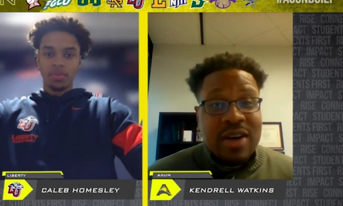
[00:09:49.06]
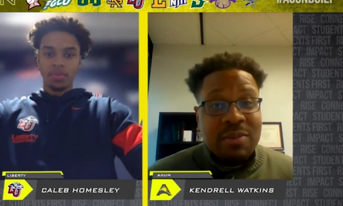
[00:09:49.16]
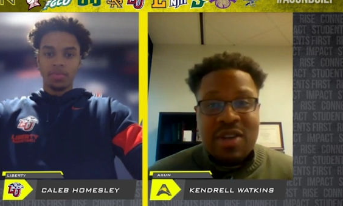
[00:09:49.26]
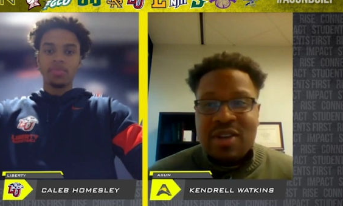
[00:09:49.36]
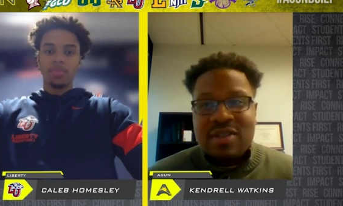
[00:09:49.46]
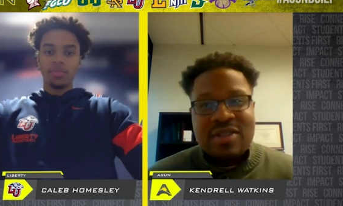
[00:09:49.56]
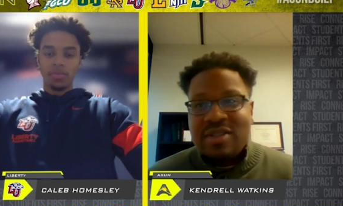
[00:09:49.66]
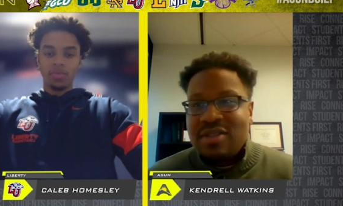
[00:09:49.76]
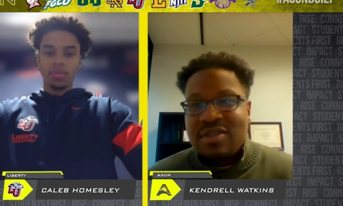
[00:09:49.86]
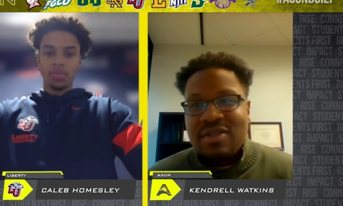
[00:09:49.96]
Speaker 1: Um,
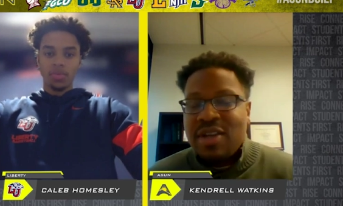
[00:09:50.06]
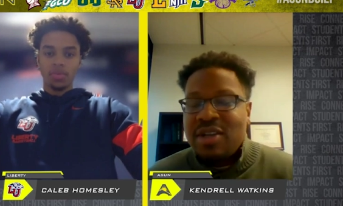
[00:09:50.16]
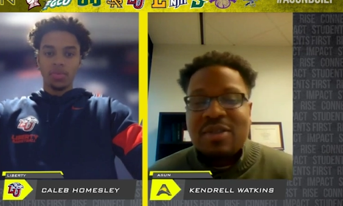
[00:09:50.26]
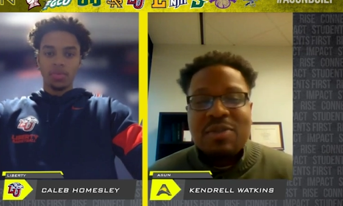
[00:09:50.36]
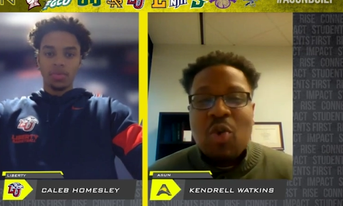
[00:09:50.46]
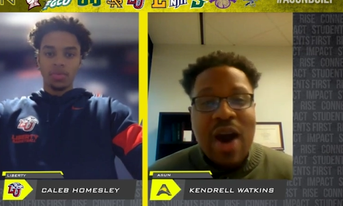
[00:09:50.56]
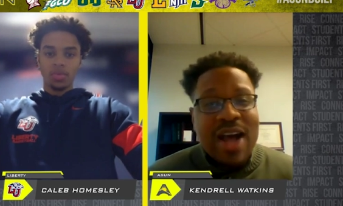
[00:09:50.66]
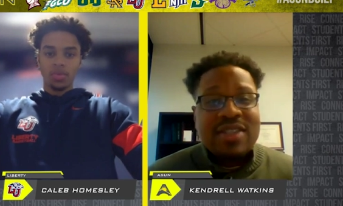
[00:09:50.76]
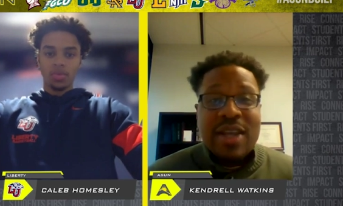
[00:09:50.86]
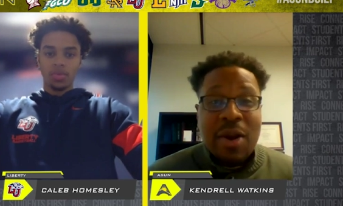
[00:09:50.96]
there's there's some
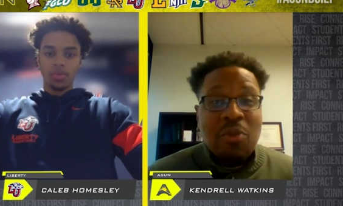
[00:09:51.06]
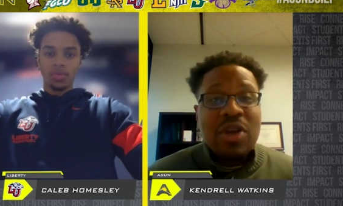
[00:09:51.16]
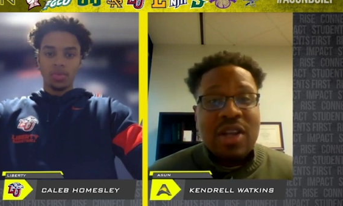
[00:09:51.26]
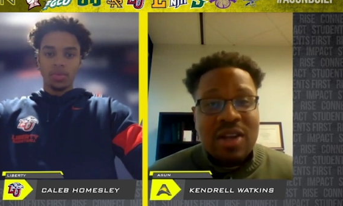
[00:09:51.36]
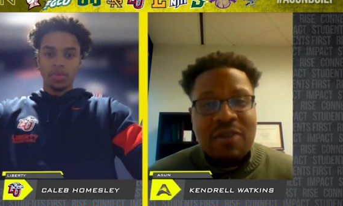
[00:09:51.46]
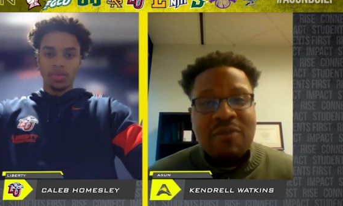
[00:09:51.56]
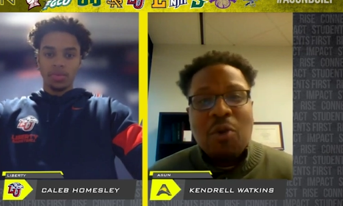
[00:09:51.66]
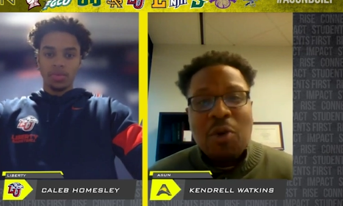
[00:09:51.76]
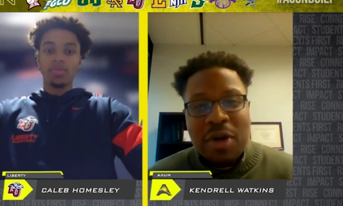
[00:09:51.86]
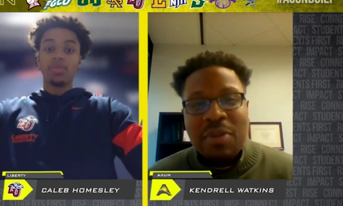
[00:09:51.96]
squads that I'm really looking
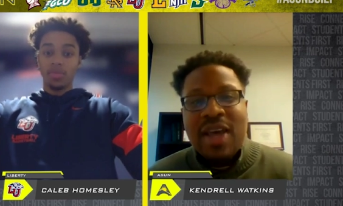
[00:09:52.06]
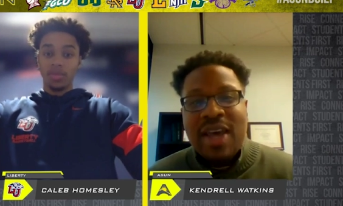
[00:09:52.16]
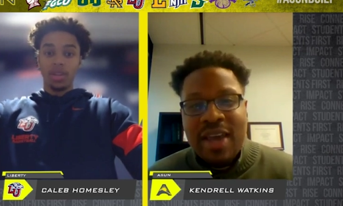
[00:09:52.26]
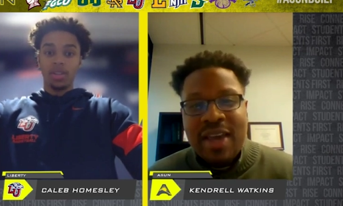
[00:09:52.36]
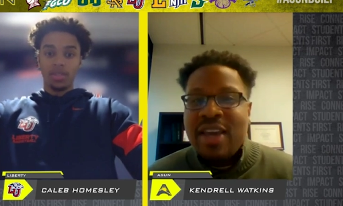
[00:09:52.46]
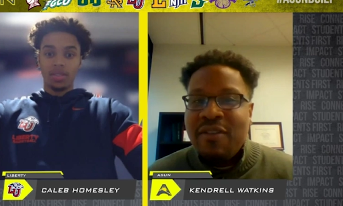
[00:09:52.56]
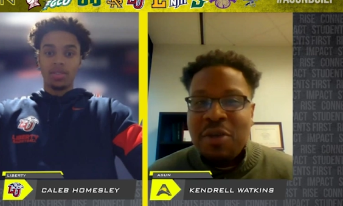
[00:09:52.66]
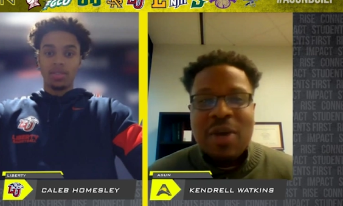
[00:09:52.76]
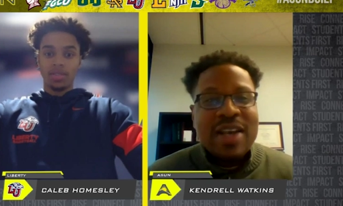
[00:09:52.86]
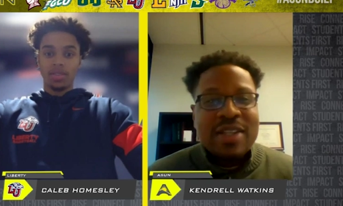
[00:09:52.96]
forward to playing and giving
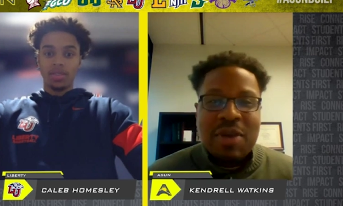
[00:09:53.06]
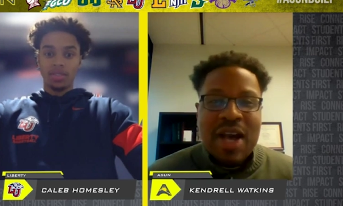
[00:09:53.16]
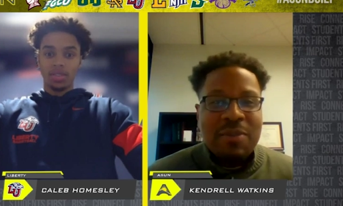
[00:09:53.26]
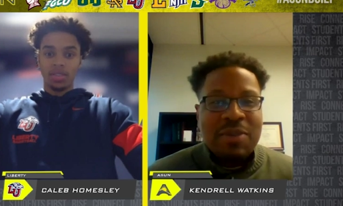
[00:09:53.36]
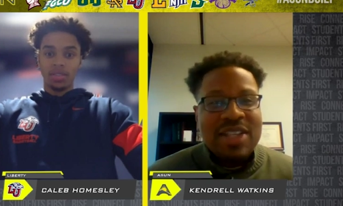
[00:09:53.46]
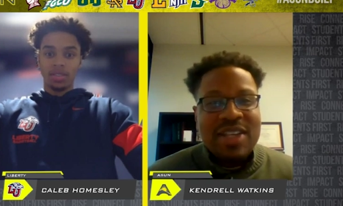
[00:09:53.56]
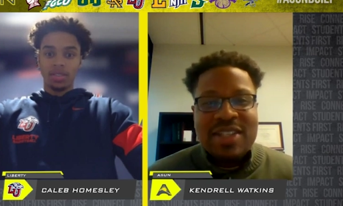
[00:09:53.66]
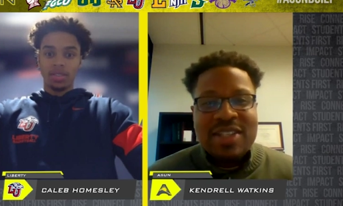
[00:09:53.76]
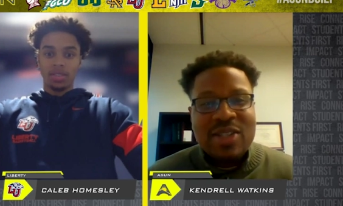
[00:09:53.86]
you guys some competition.